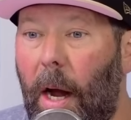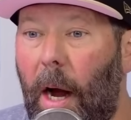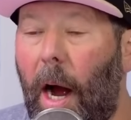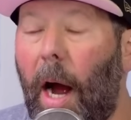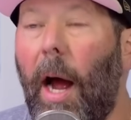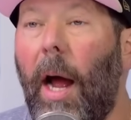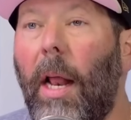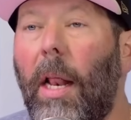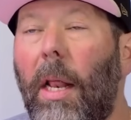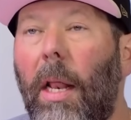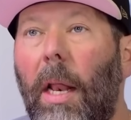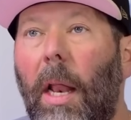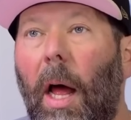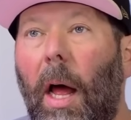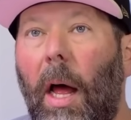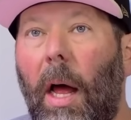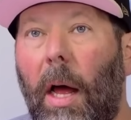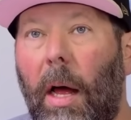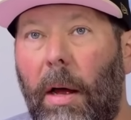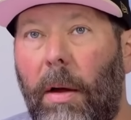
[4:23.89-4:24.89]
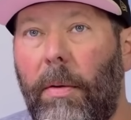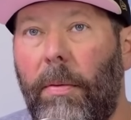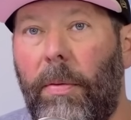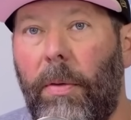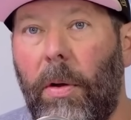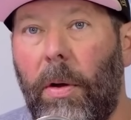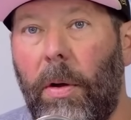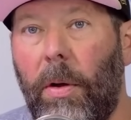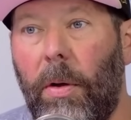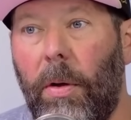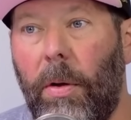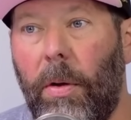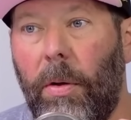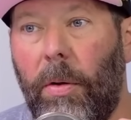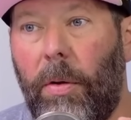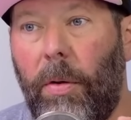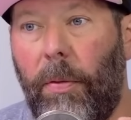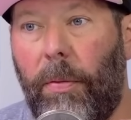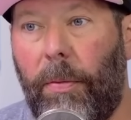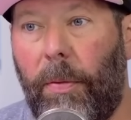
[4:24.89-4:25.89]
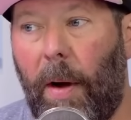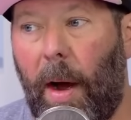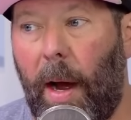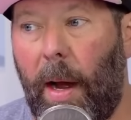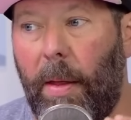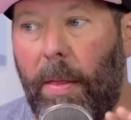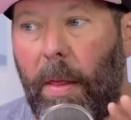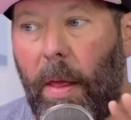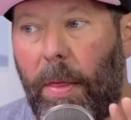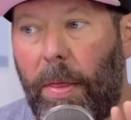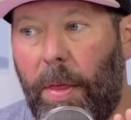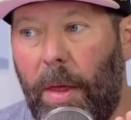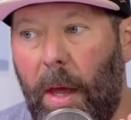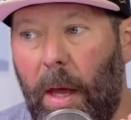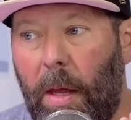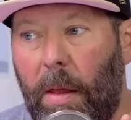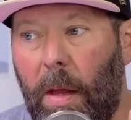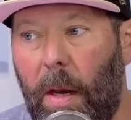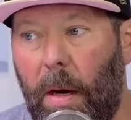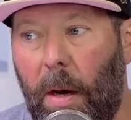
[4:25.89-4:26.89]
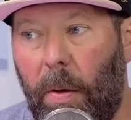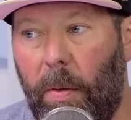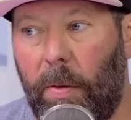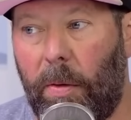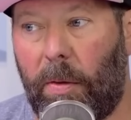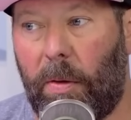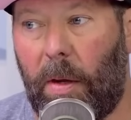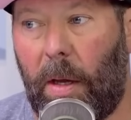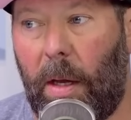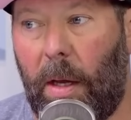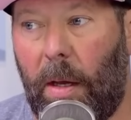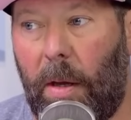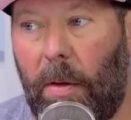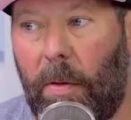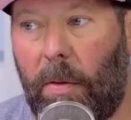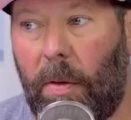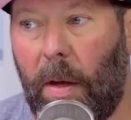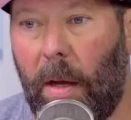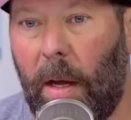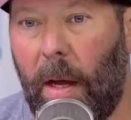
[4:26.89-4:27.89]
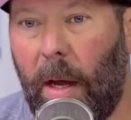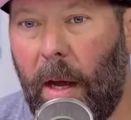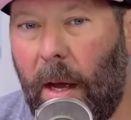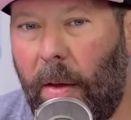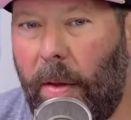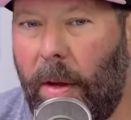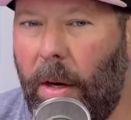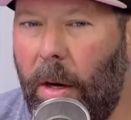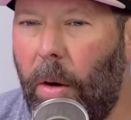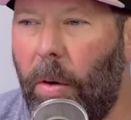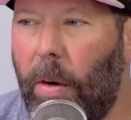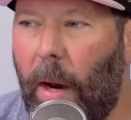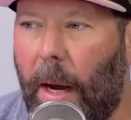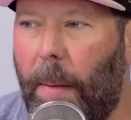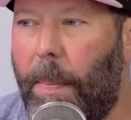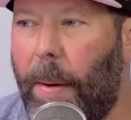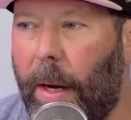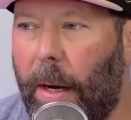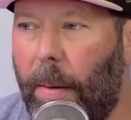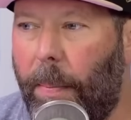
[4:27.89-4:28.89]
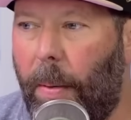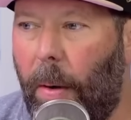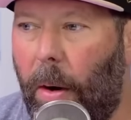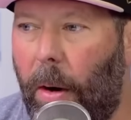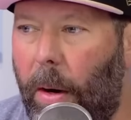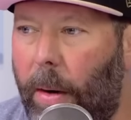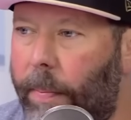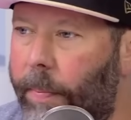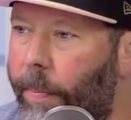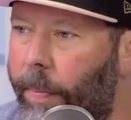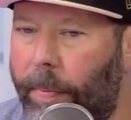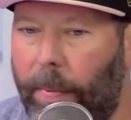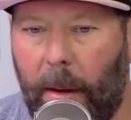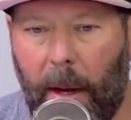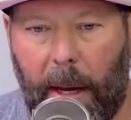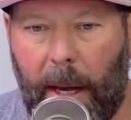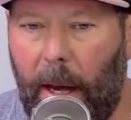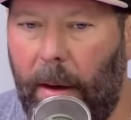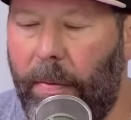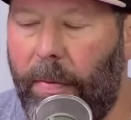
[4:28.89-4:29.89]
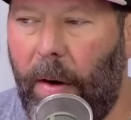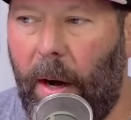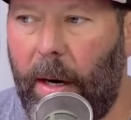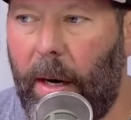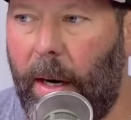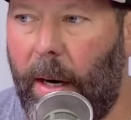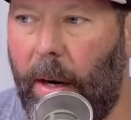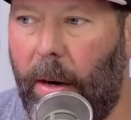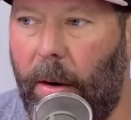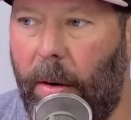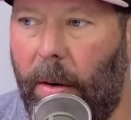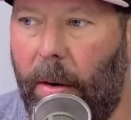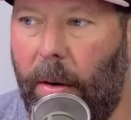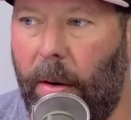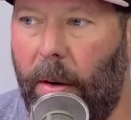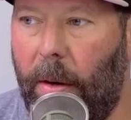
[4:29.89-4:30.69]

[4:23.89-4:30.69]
I love to find the thing that no one sees and then you know like pick it apart. Mm-hmm. Can't find it in her.